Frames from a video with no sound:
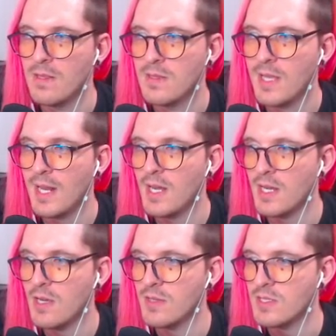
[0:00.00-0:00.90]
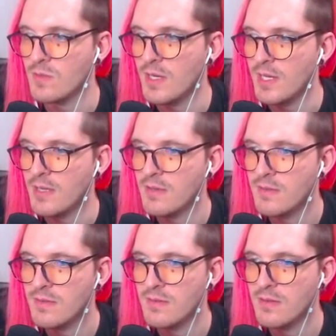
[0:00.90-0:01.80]
Cannot go this way.
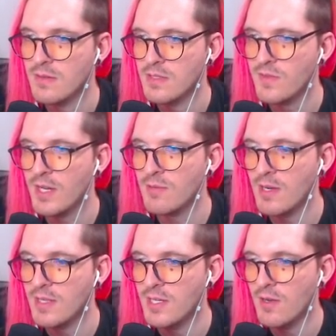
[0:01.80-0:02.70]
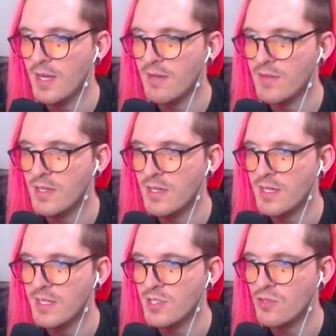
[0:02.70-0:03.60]
It's very rare that you don't have
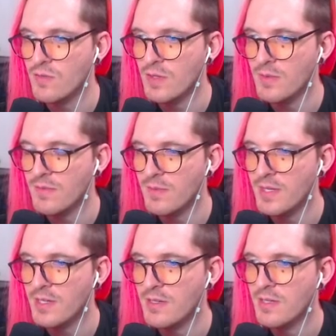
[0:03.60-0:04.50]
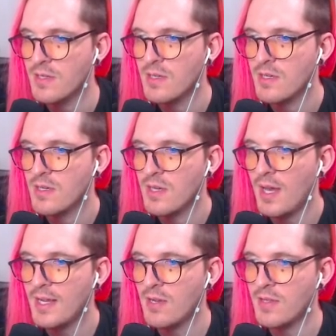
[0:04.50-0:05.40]
at least Jewel of Open from here.
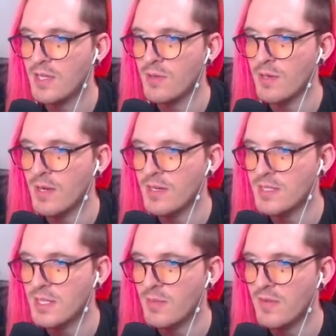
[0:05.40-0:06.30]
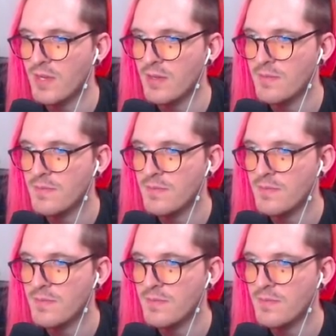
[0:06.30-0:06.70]
I can go the other way around, it's not that big of a deal.